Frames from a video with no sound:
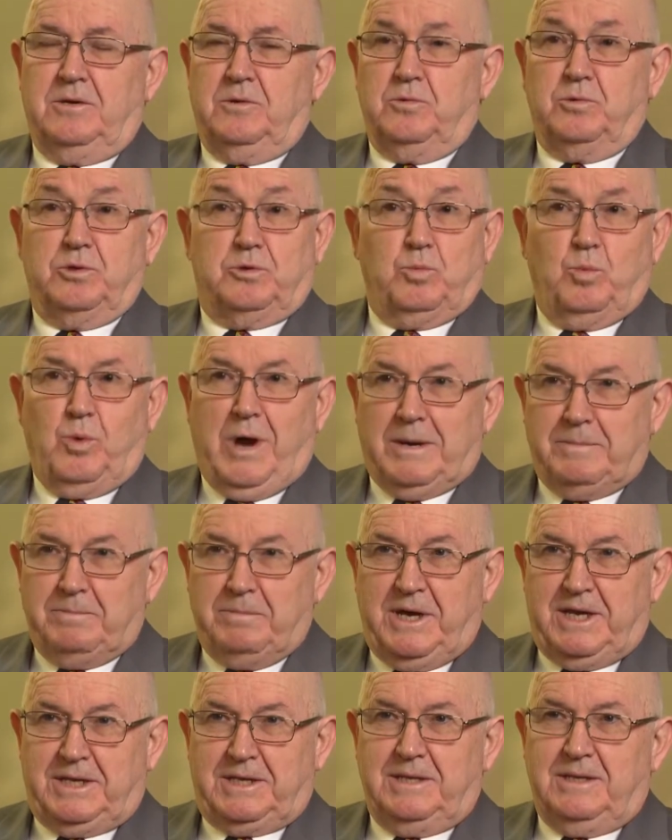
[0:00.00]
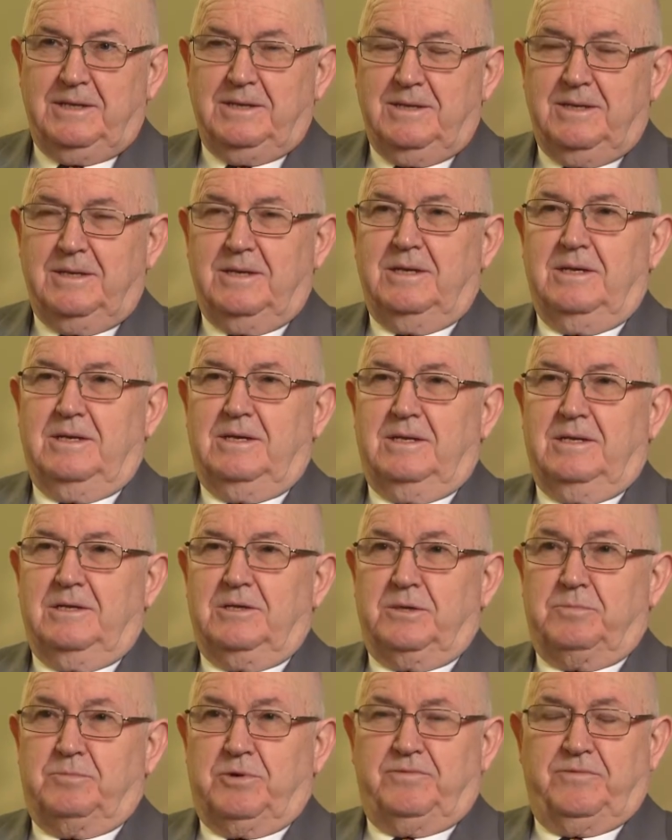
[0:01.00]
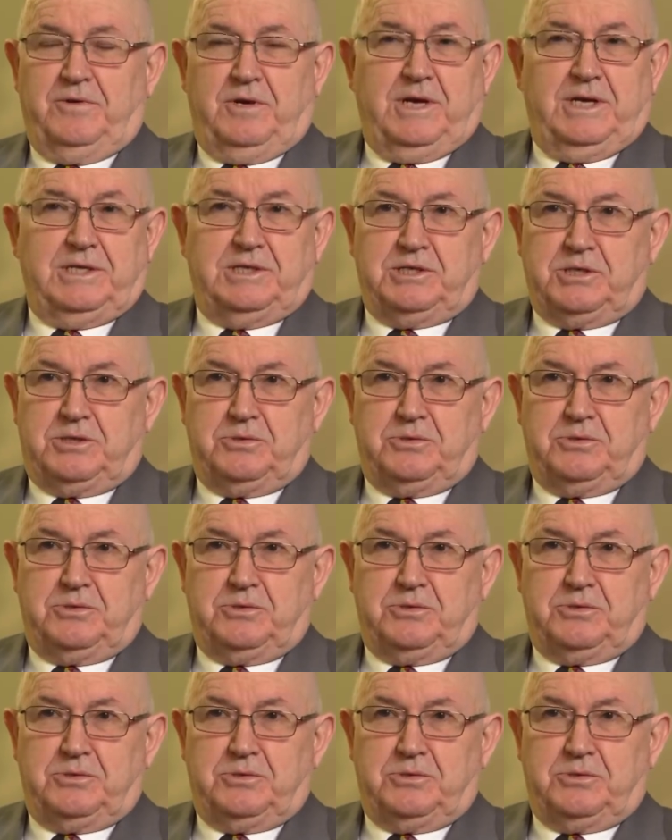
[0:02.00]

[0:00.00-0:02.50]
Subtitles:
with one button that provides